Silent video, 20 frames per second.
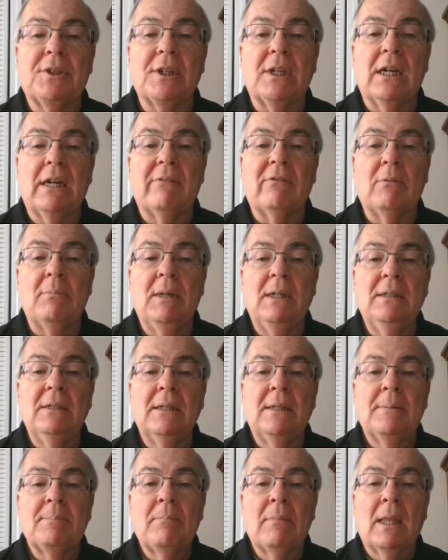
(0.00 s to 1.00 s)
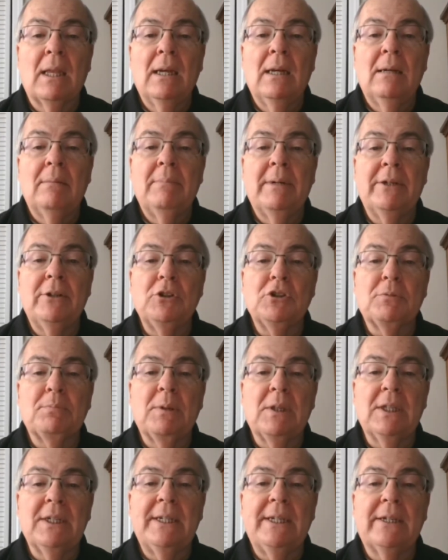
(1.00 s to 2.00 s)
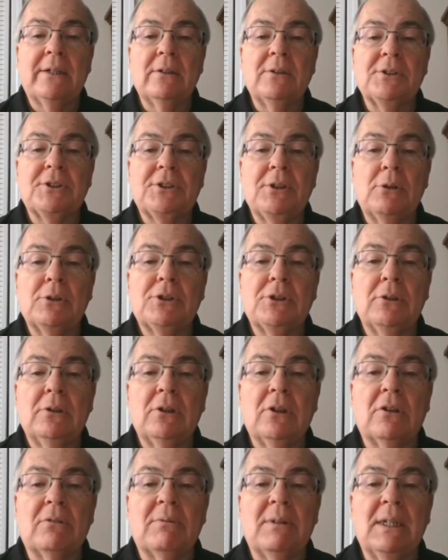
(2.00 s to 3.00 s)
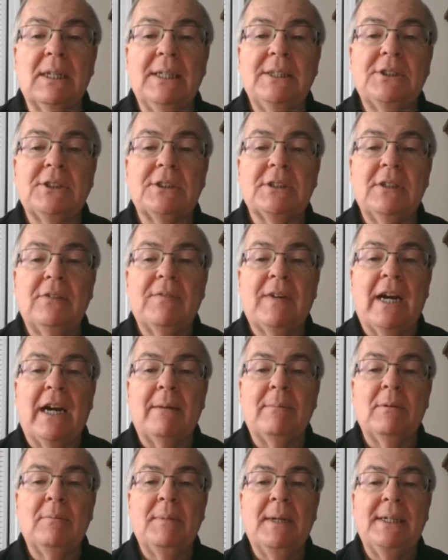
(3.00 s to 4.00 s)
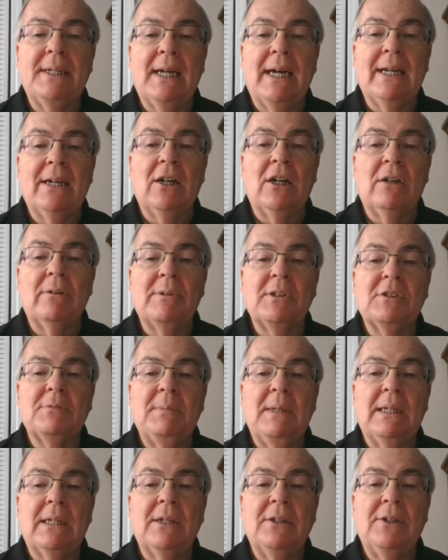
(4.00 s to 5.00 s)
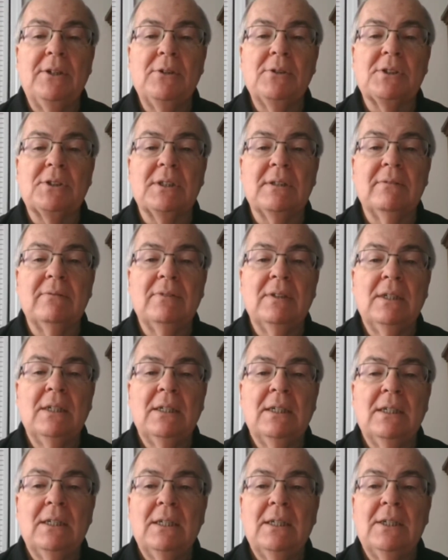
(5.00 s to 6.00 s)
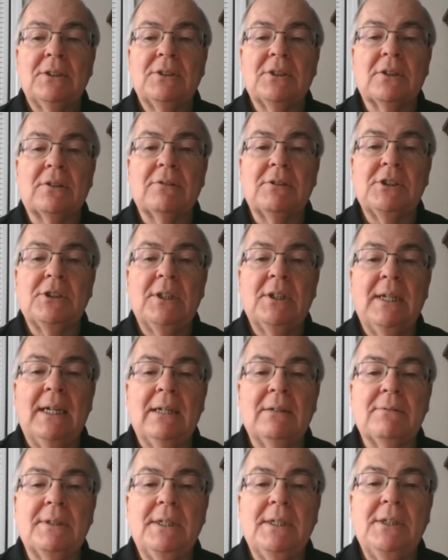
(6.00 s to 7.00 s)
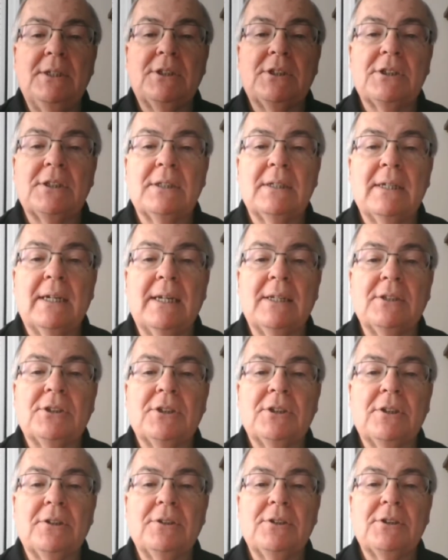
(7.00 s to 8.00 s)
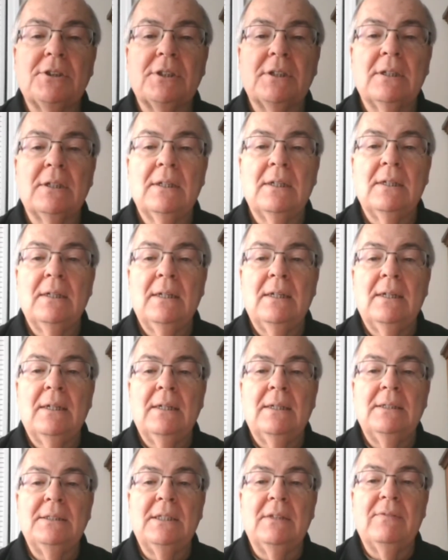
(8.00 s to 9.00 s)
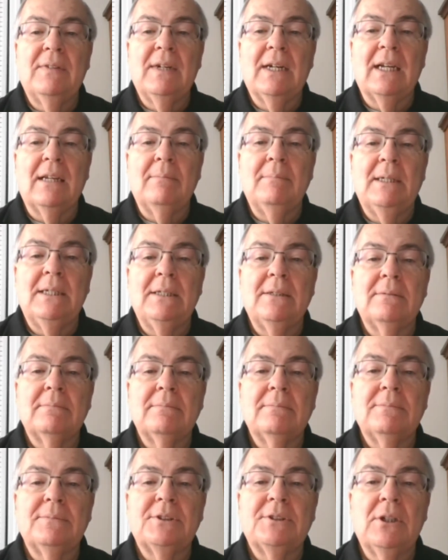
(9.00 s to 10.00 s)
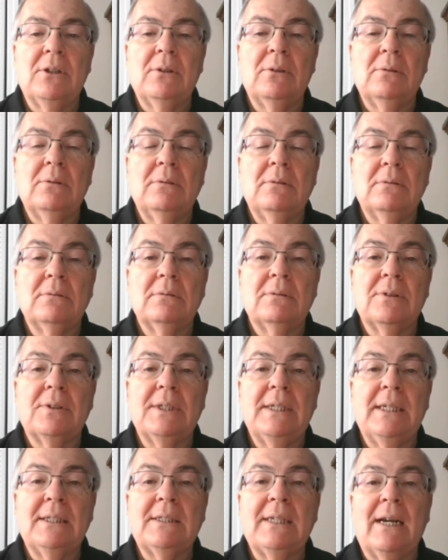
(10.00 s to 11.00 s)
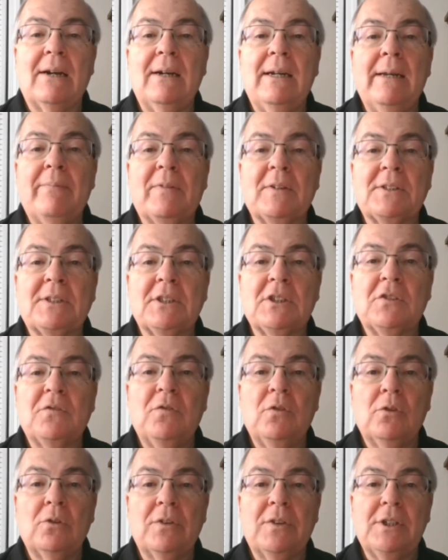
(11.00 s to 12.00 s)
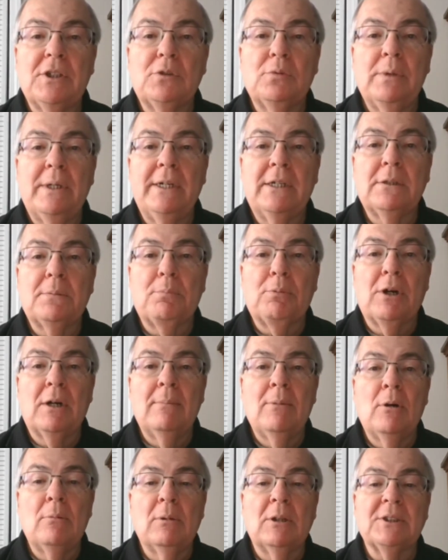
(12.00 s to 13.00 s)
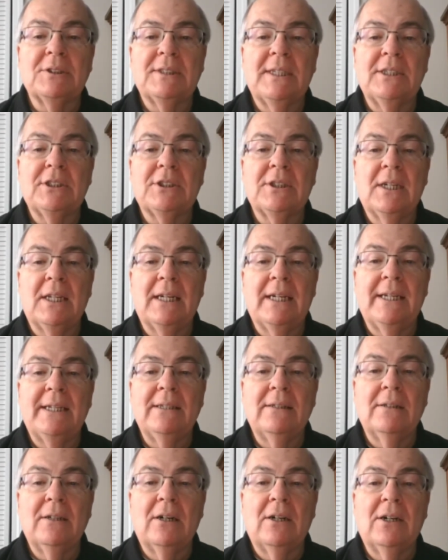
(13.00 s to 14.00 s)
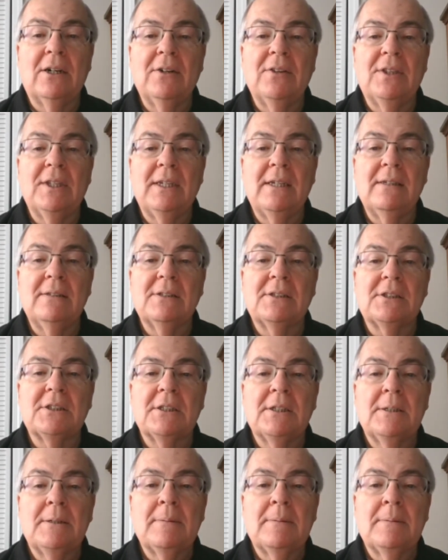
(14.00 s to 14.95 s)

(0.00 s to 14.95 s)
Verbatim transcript: the government, but whose political, social, or religious environment may not always be conducive to Christian outreach and church development. So, the entire emphasis for this week's prayer mobilization line are these